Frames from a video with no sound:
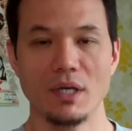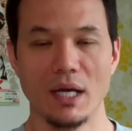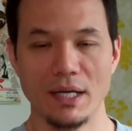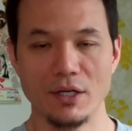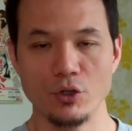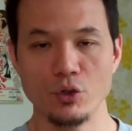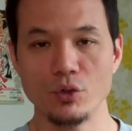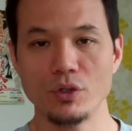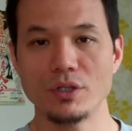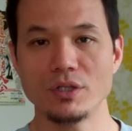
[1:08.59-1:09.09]
I
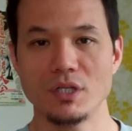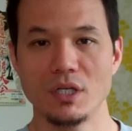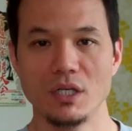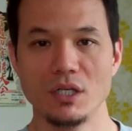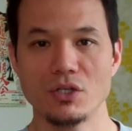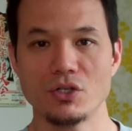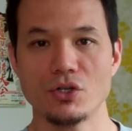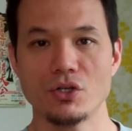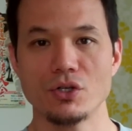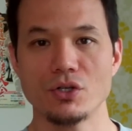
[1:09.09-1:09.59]
knew the
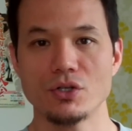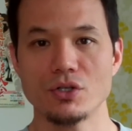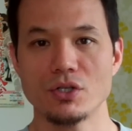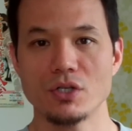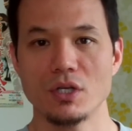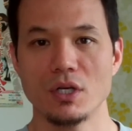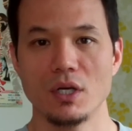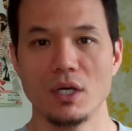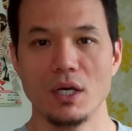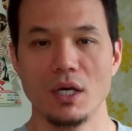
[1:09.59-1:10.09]

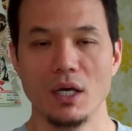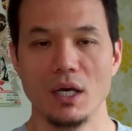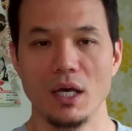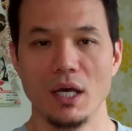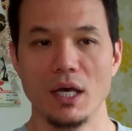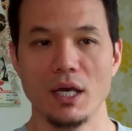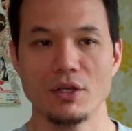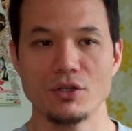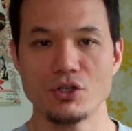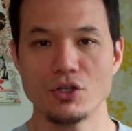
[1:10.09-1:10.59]
teachers,
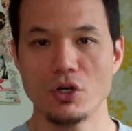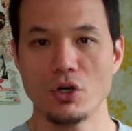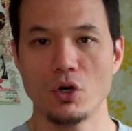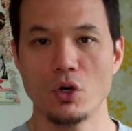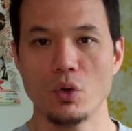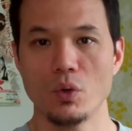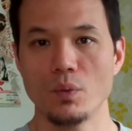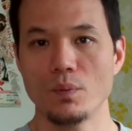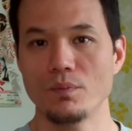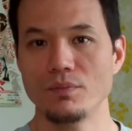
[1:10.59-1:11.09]
and
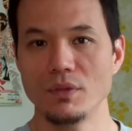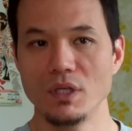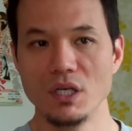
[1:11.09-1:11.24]
so